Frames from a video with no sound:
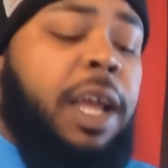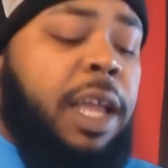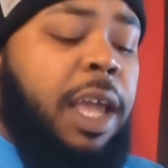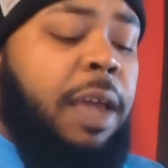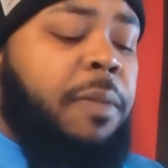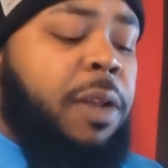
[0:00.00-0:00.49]
I
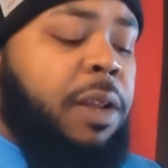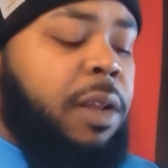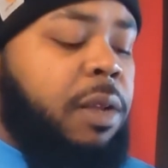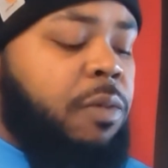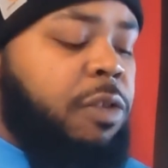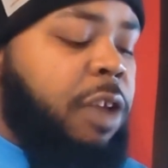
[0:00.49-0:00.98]
came and
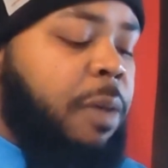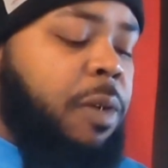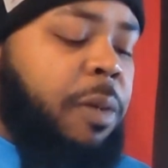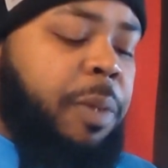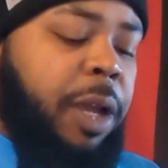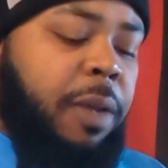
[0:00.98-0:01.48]
was able
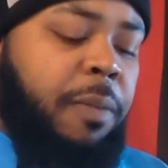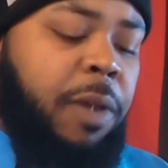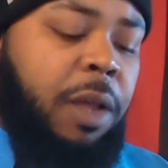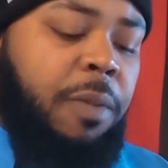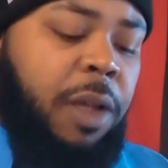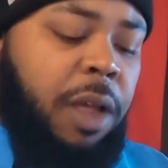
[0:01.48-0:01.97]
to pick him
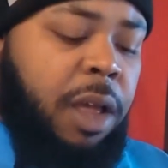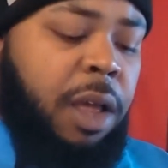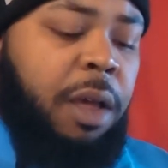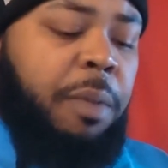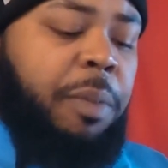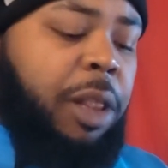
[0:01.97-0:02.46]
up.
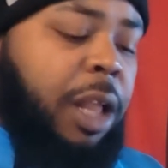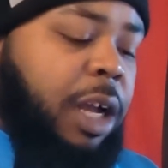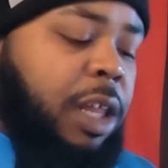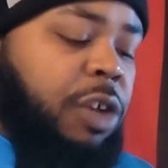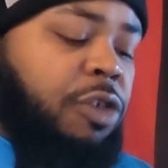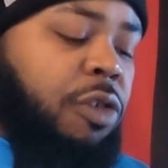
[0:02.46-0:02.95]
But luck
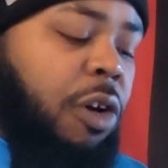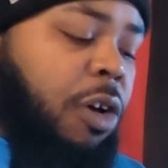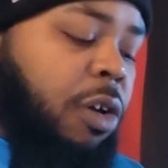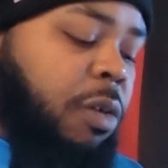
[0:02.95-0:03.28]
of the draw,